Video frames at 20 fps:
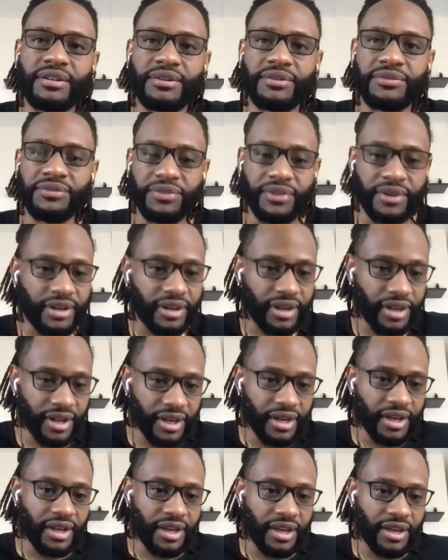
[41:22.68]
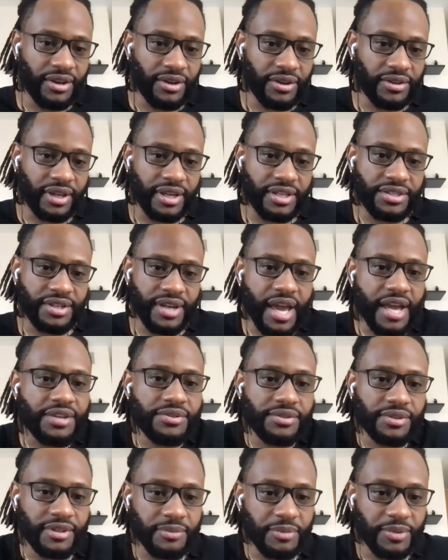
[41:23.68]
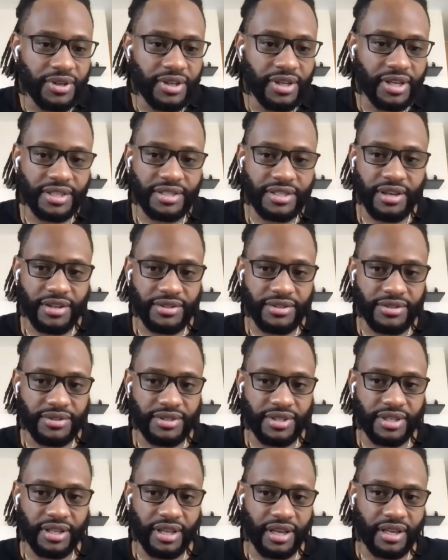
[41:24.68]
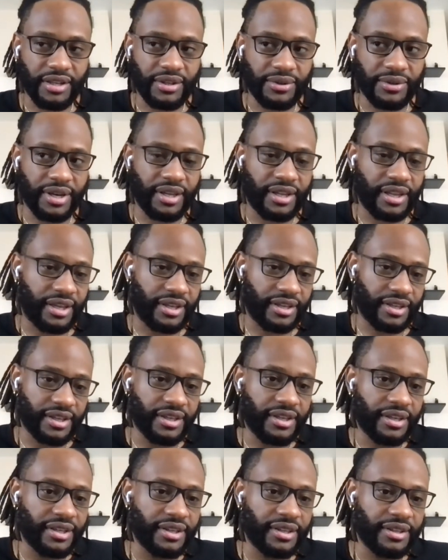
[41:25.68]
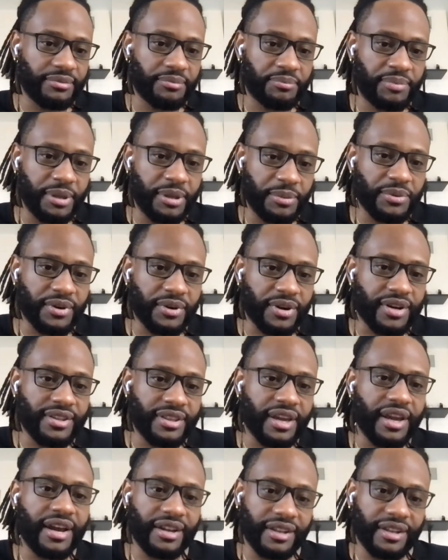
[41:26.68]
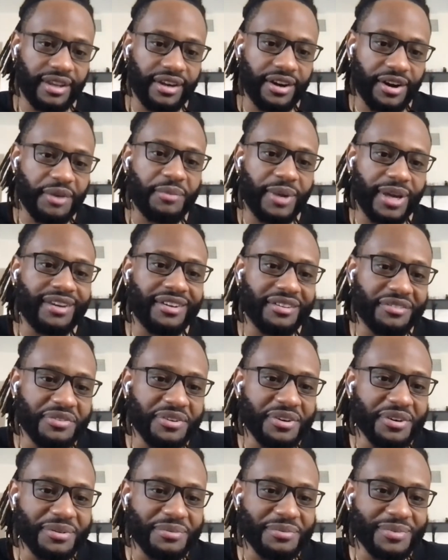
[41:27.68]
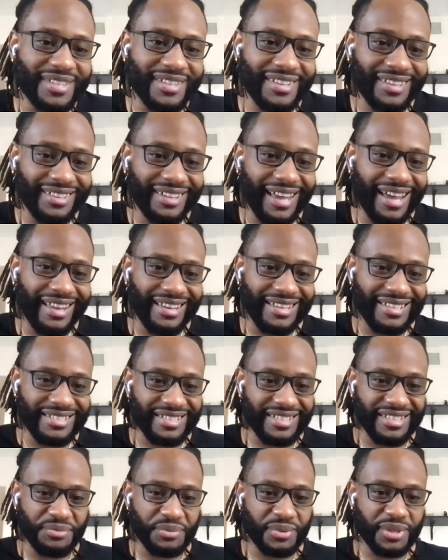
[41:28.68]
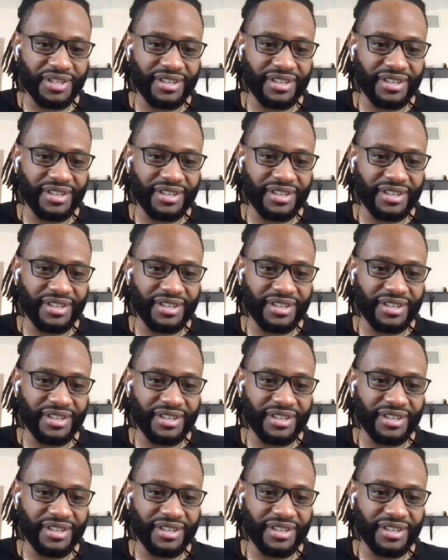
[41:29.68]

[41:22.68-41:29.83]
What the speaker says: you know, for, you know, the international community to also see that, okay, like, people are there and they are making films. That